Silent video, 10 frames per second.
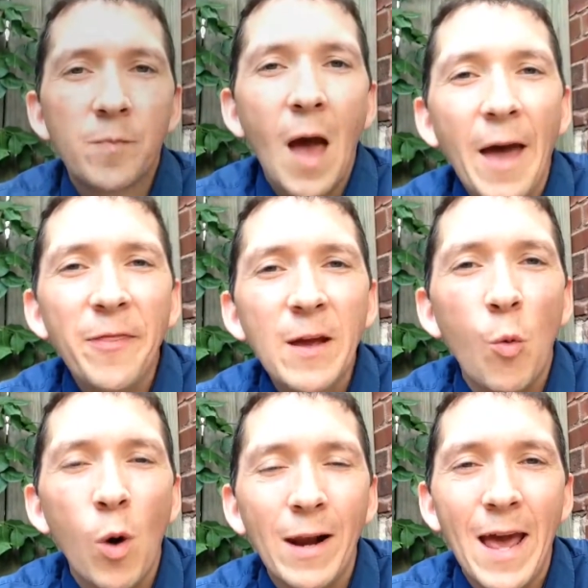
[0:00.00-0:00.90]
I think
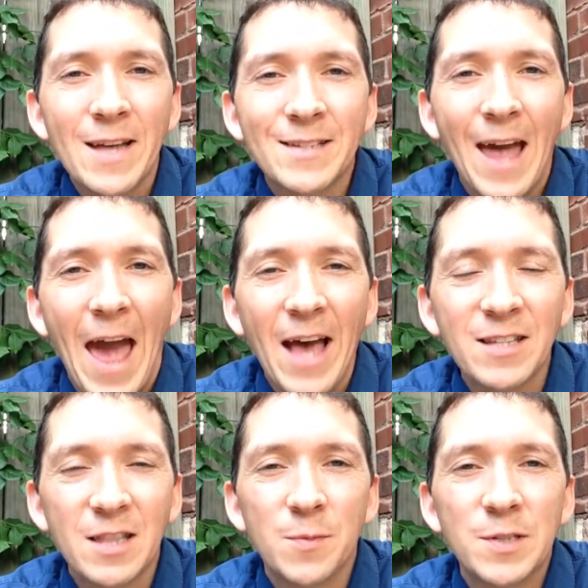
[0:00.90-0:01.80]
one has to
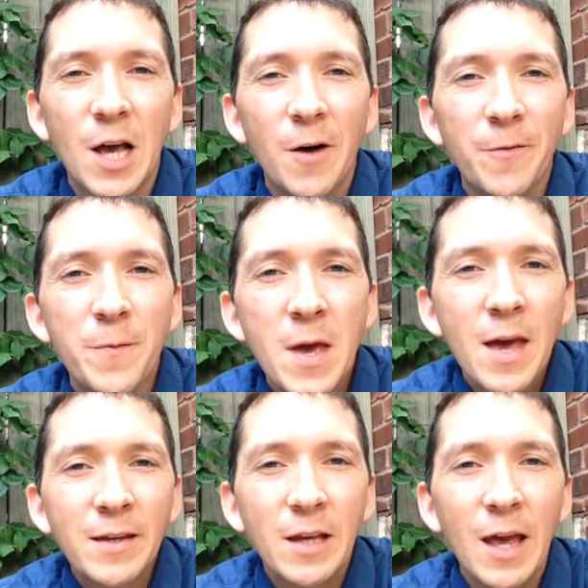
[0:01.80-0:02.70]
ask themselves,
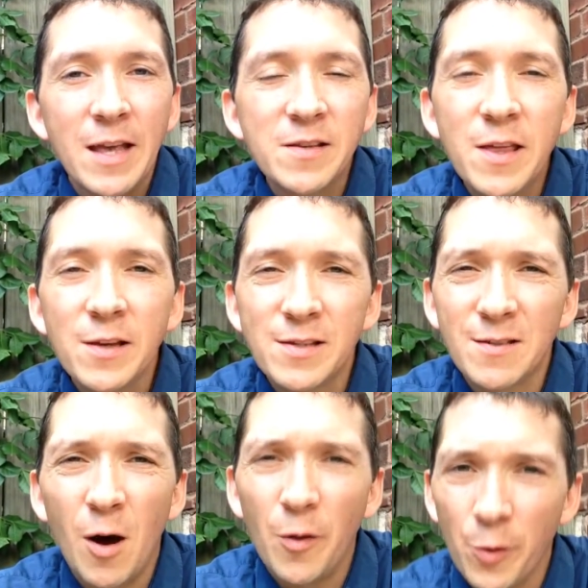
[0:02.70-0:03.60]
is this
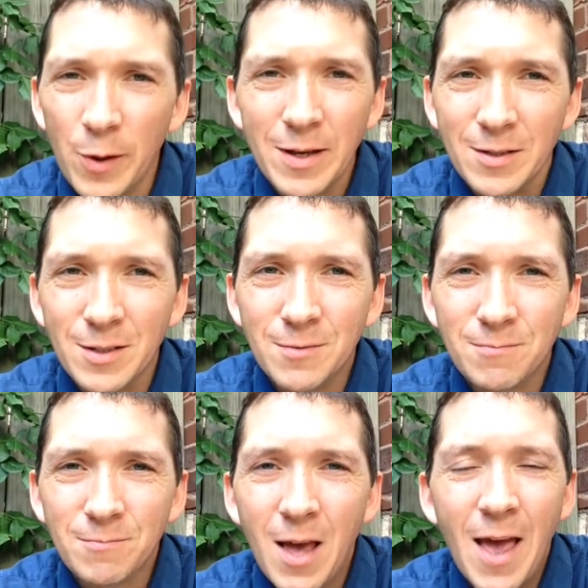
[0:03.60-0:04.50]
all there is?
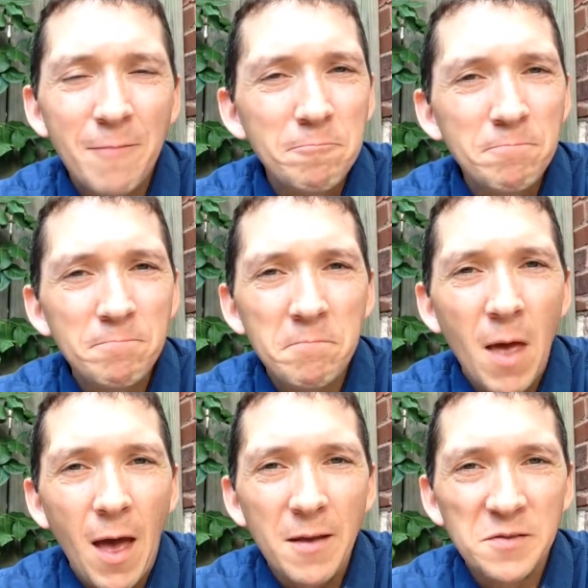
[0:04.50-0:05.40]

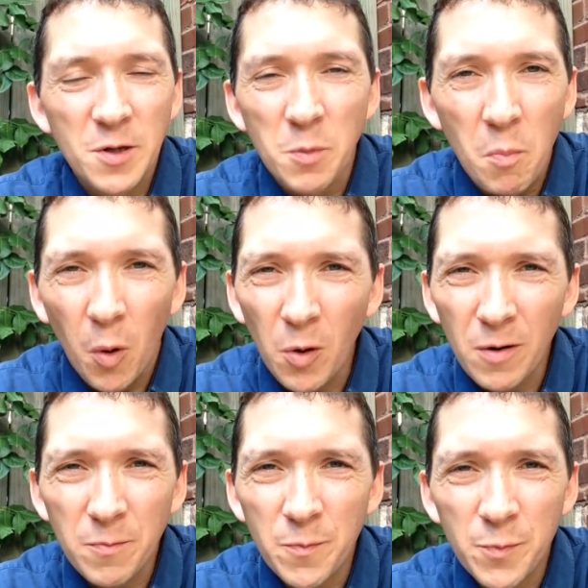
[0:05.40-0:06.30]
Is there
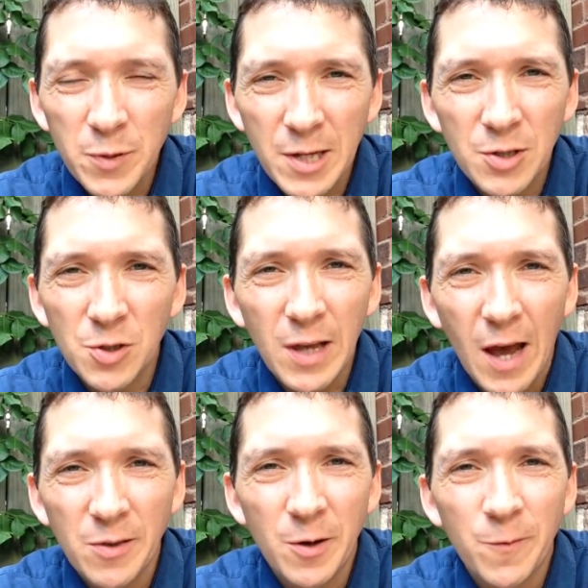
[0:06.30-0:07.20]
more potentially
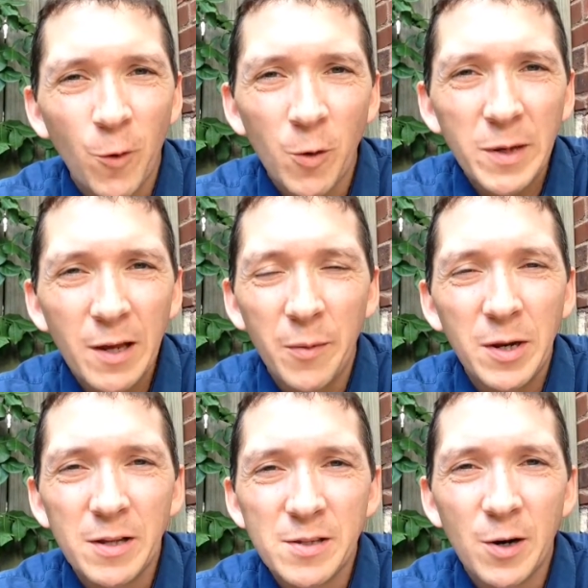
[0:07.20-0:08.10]
out there for me? I
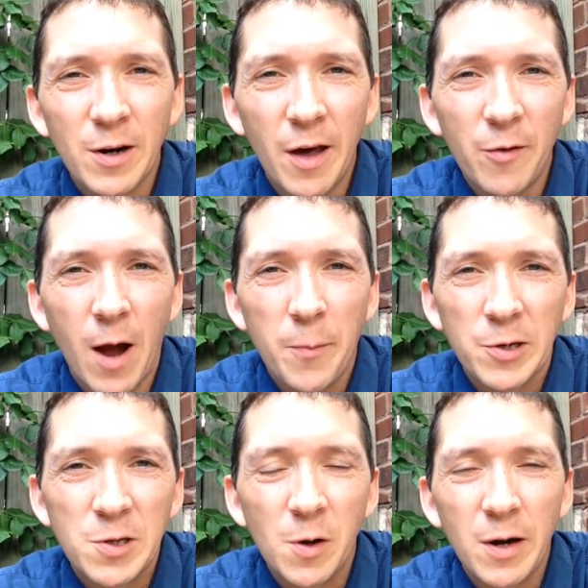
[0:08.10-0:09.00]
mean, is there another
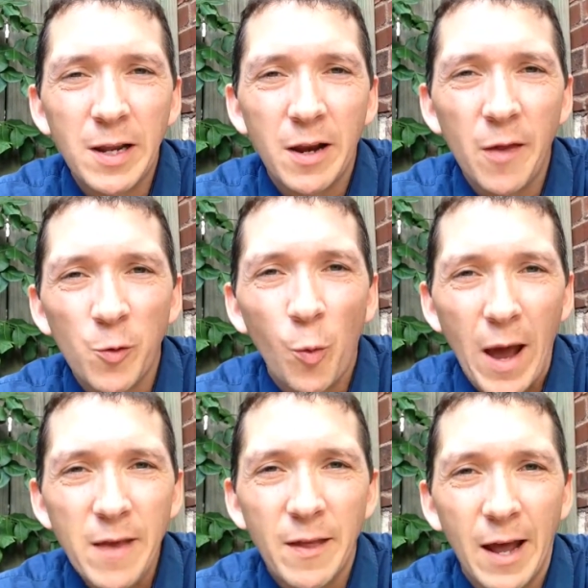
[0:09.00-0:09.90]
opportunity, another
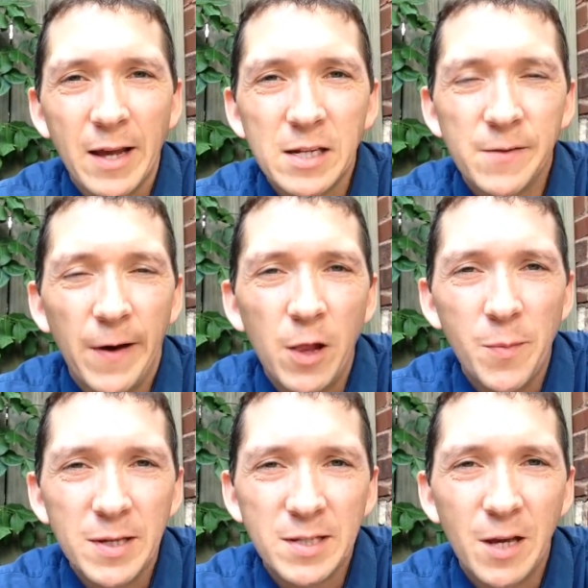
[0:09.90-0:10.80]
way that I can develop
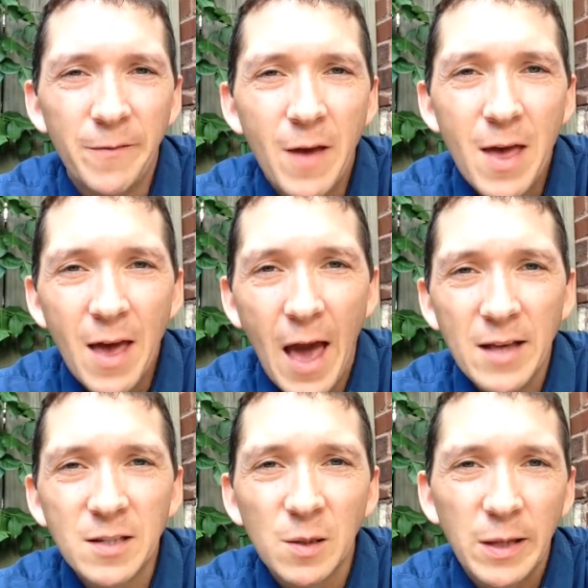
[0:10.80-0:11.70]
myself
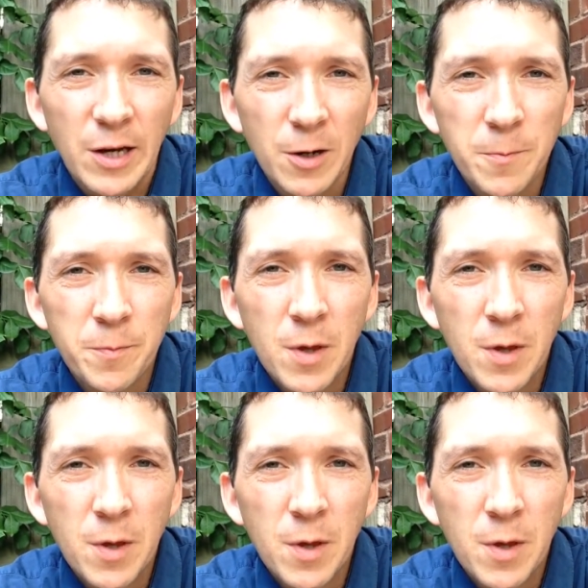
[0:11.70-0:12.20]
as a leader?